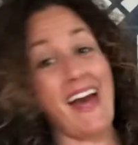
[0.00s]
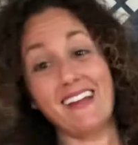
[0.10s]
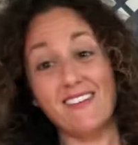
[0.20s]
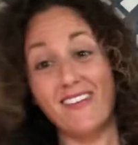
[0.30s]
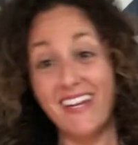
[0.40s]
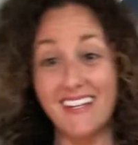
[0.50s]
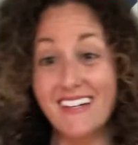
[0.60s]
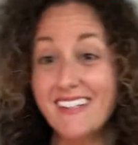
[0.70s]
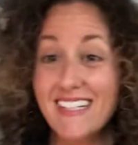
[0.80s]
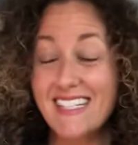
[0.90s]
activating
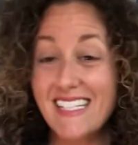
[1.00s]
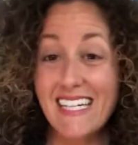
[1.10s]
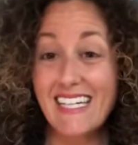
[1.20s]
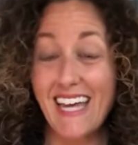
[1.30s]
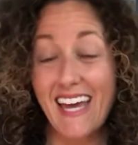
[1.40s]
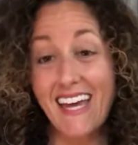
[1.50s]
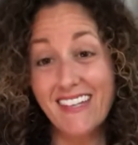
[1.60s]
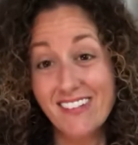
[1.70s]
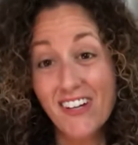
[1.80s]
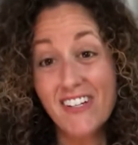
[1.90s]
all this DNA
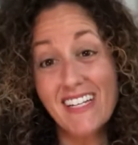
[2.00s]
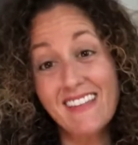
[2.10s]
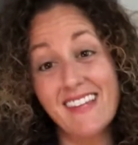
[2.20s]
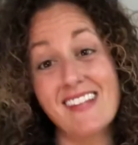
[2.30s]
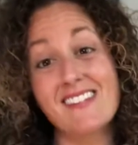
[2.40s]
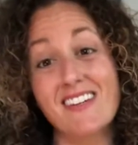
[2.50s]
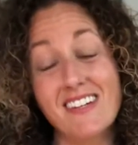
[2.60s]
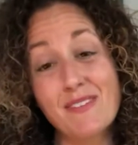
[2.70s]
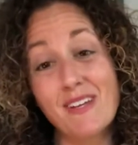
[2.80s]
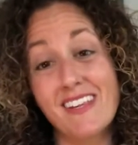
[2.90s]
and turning things
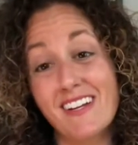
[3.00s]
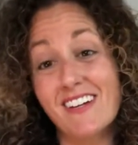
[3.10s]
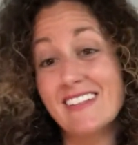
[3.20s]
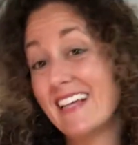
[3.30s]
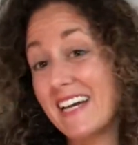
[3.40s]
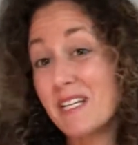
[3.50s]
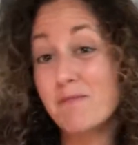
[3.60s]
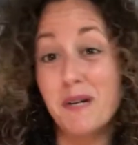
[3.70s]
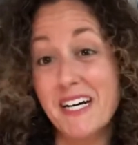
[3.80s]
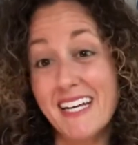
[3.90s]
on within our light
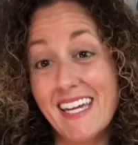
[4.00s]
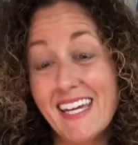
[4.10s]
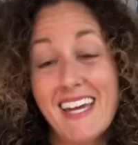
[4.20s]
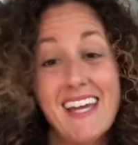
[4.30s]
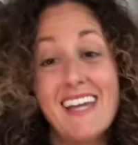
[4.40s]
body,